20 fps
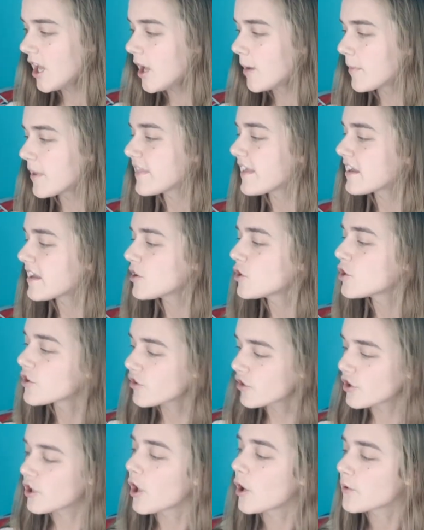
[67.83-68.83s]
But then I looked
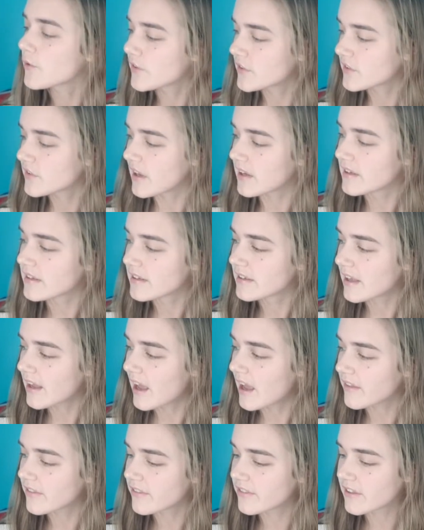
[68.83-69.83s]
closer
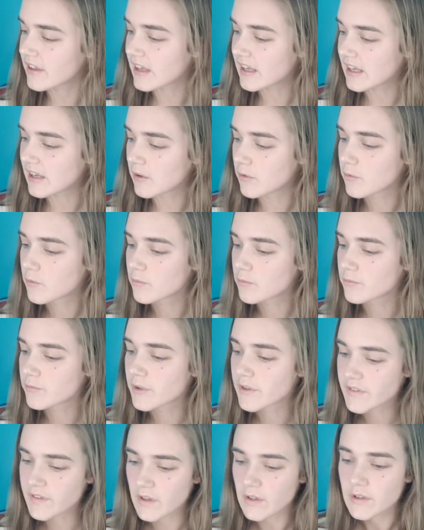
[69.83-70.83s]
at the
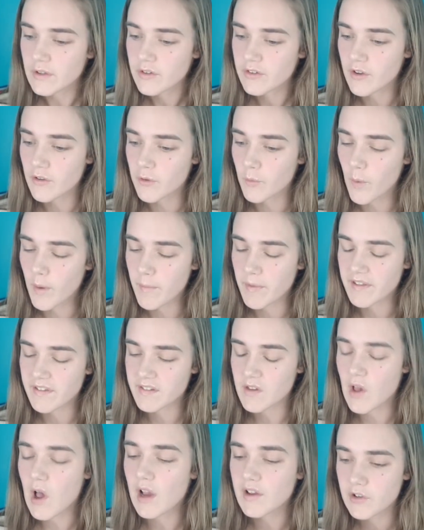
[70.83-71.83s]
results on the women's
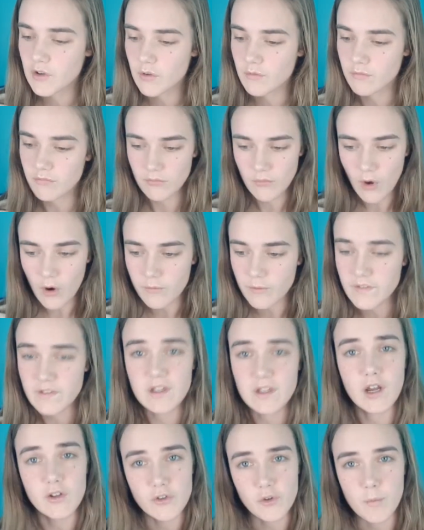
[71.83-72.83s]
side, and
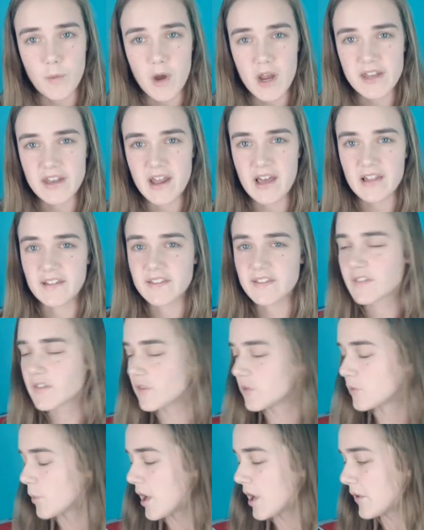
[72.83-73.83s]
obviously I do my analysis
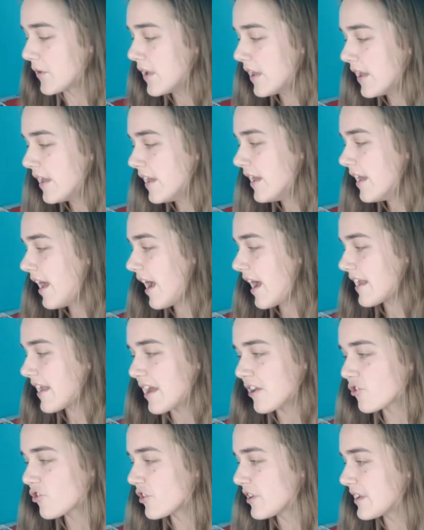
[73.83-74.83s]
as well, and
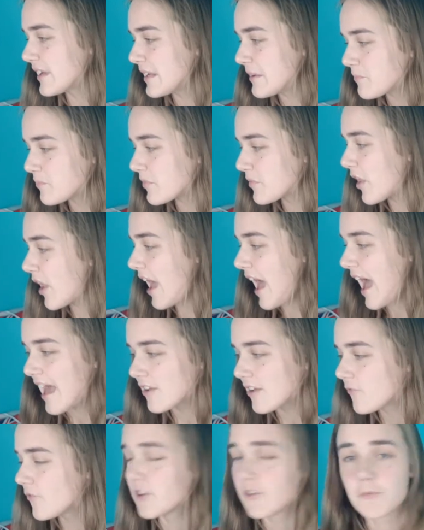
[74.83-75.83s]
actually, a
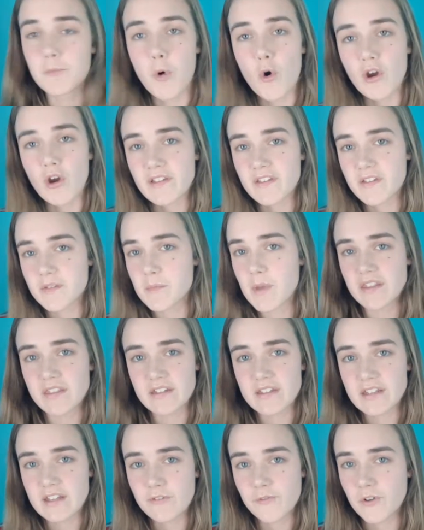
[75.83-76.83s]
handful of points made the
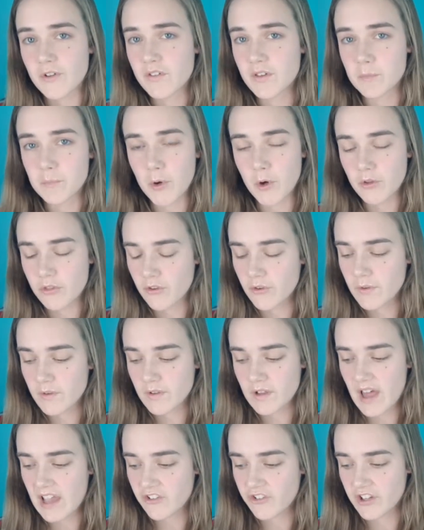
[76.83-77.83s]
difference in both
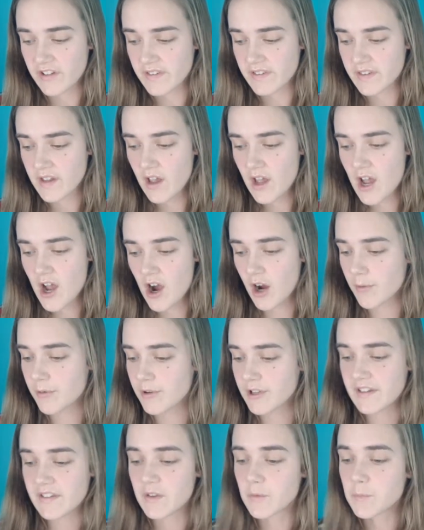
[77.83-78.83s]
those clashes.
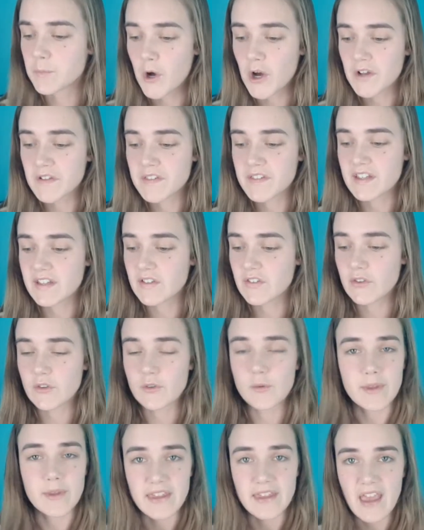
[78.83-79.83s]
I predicted Barty
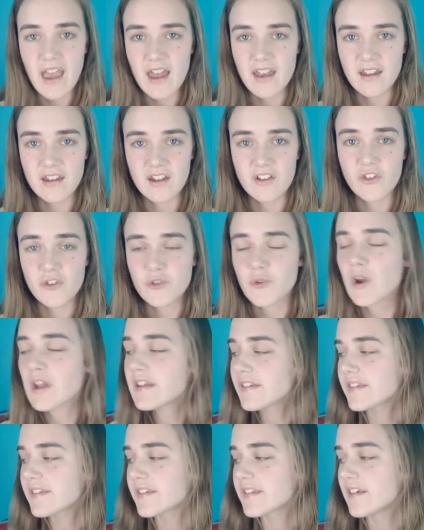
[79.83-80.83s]
to beat Kenin in
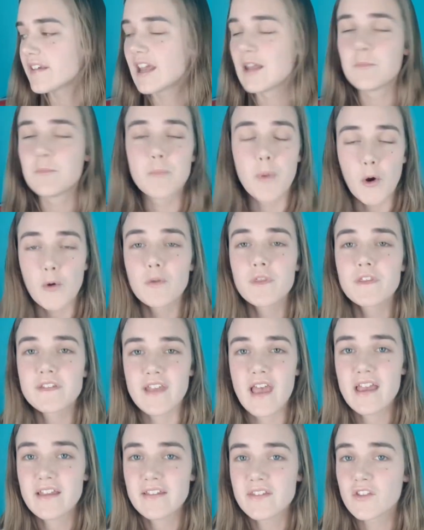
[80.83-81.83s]
straights. In both
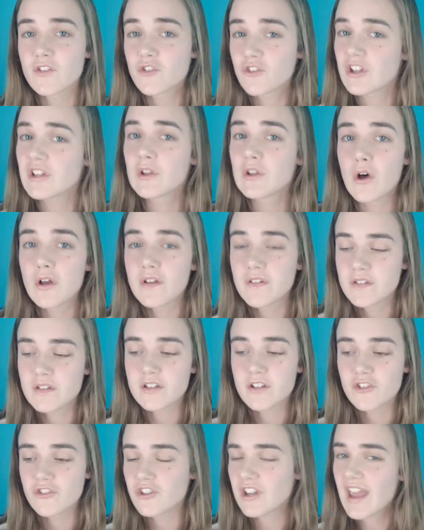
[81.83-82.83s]
sets that she lost,
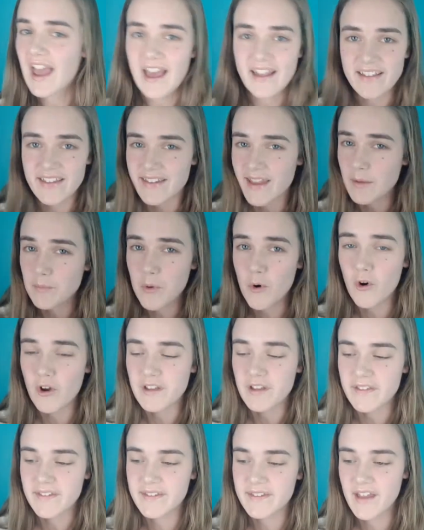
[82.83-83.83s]
she had set
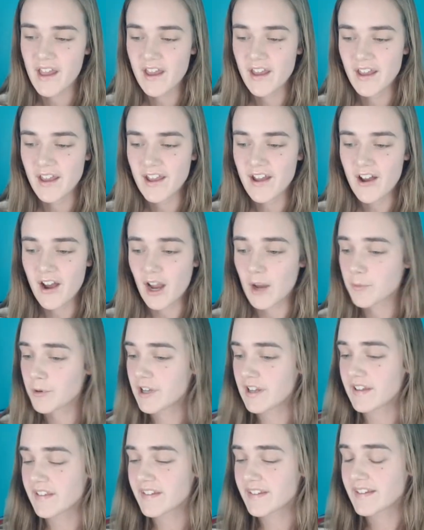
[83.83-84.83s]
points. I
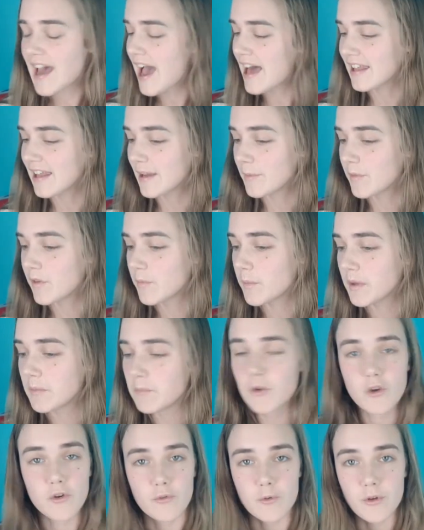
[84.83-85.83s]
predicted Halep to beat
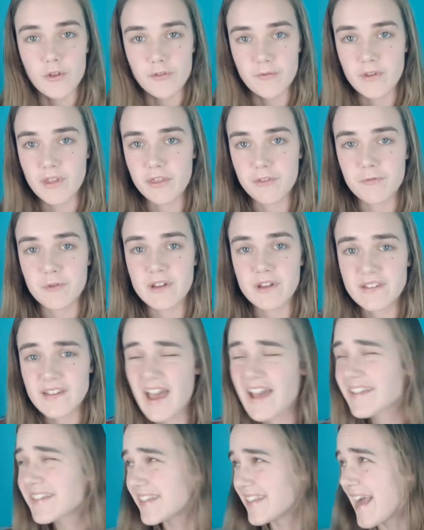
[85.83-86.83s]
Muguruza in three
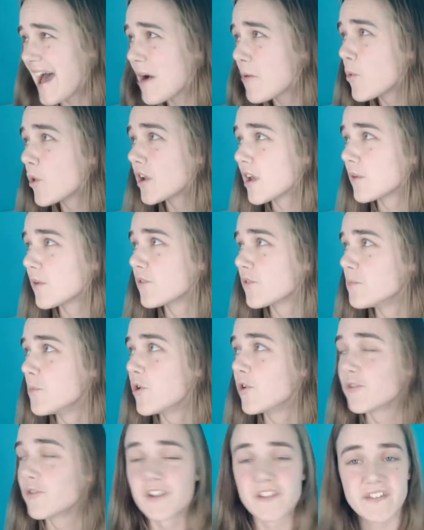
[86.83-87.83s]
sets. That one I was
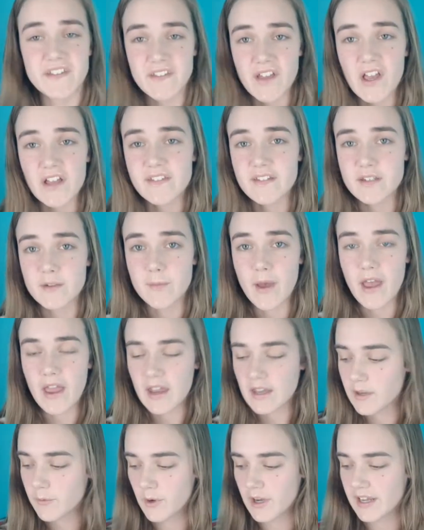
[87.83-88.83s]
more uncertain about
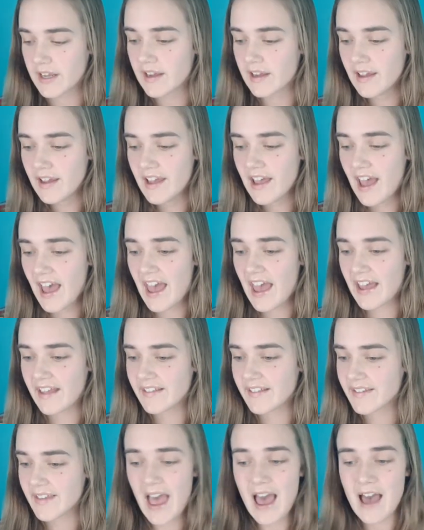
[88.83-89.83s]
anyway.
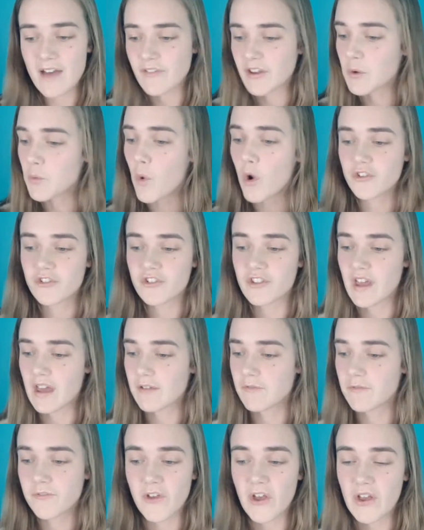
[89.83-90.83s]
And having watched
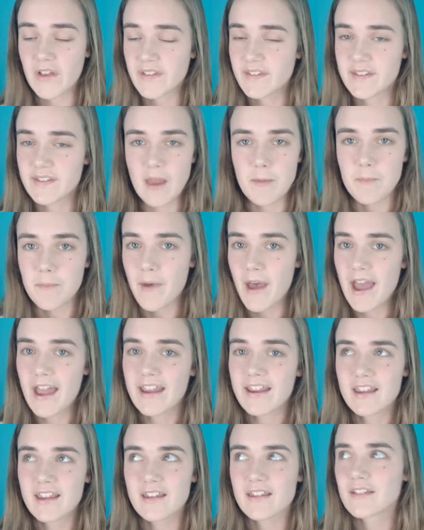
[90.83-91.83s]
that first set
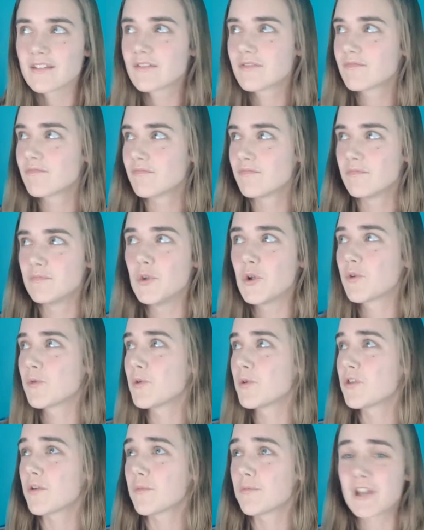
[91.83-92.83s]
back,
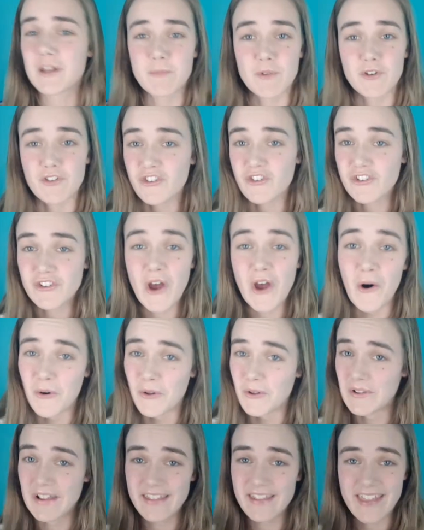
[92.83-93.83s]
Muguruza pretty much
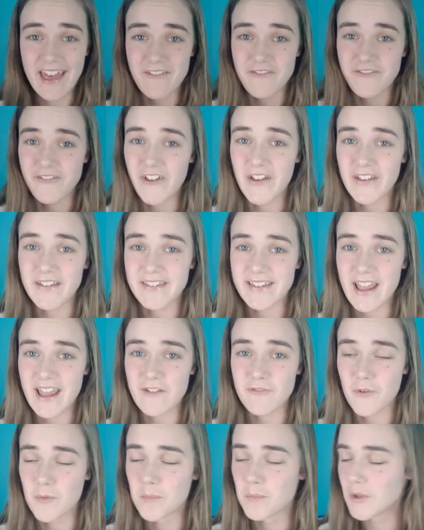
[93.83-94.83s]
stole that first
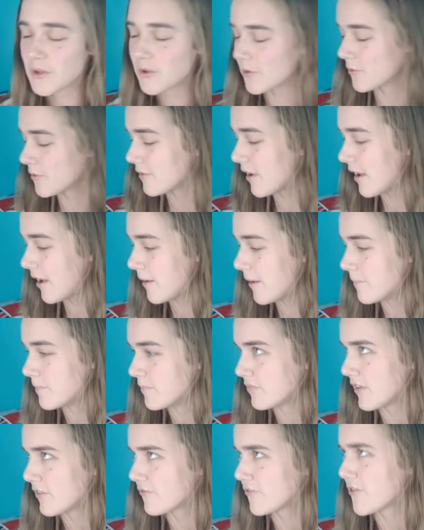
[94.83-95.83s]
set from
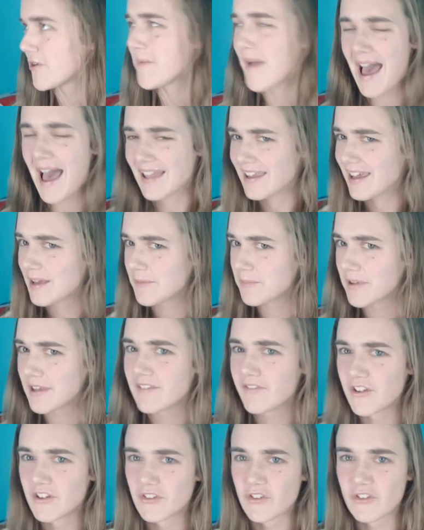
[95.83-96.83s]
Halep
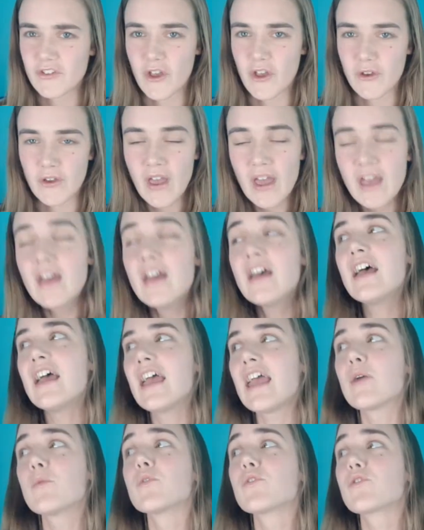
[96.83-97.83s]
even. So
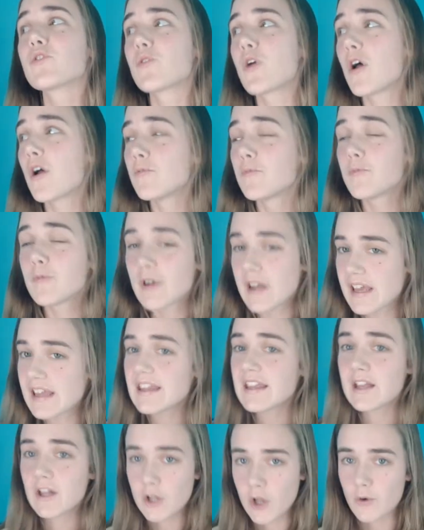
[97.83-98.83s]
it was a
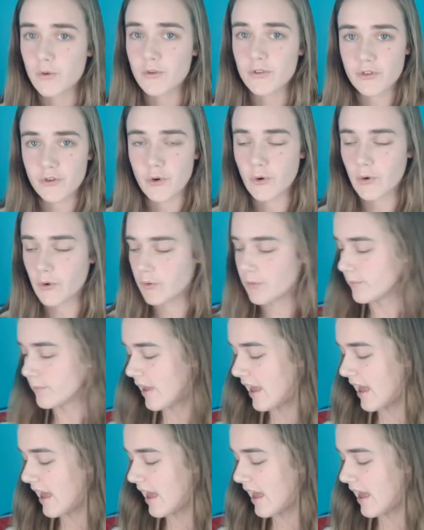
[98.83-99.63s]
really close call.